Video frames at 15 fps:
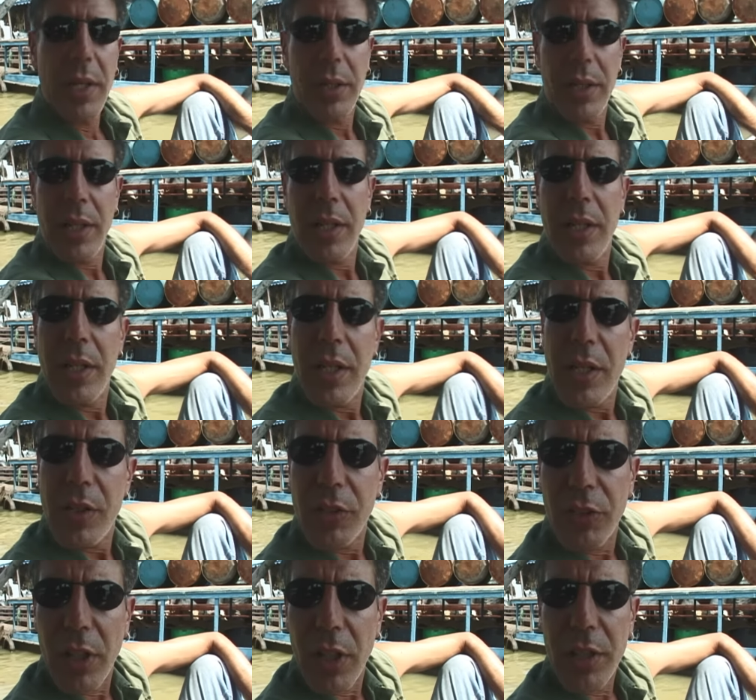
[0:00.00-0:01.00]
Pailin
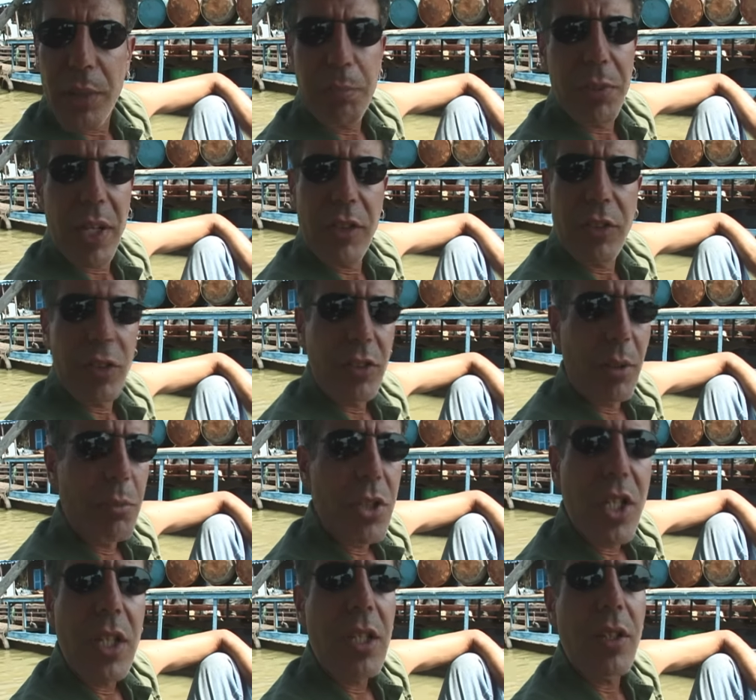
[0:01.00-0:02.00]
is uh, the place that
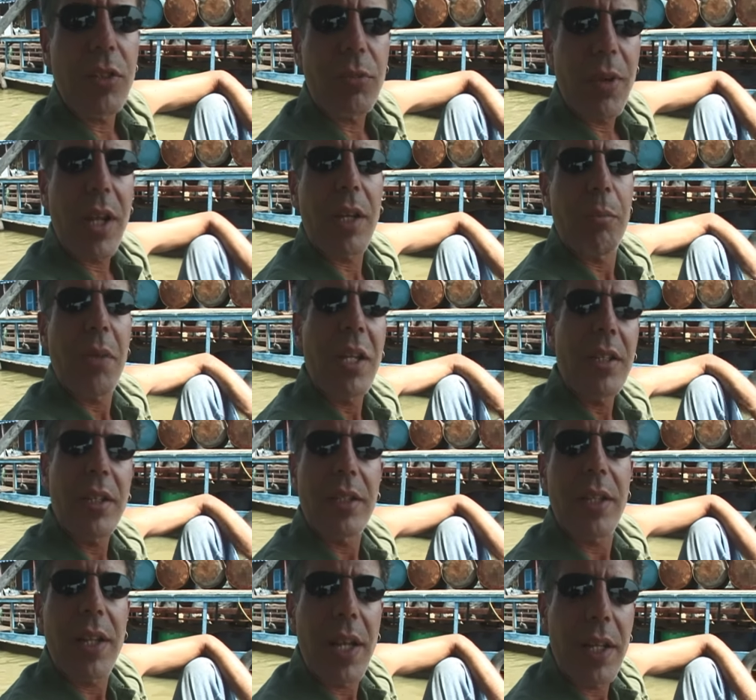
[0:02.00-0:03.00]
some genius
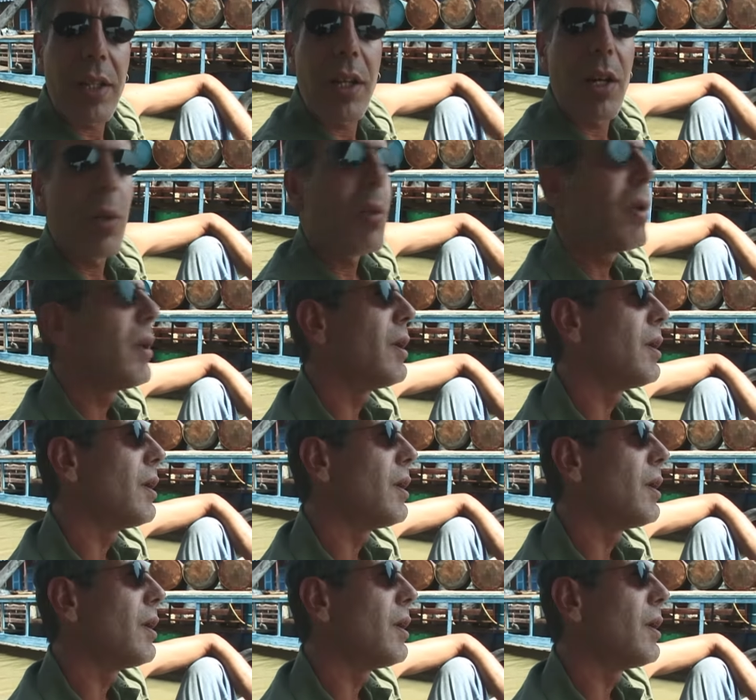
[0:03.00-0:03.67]
recommended that I go.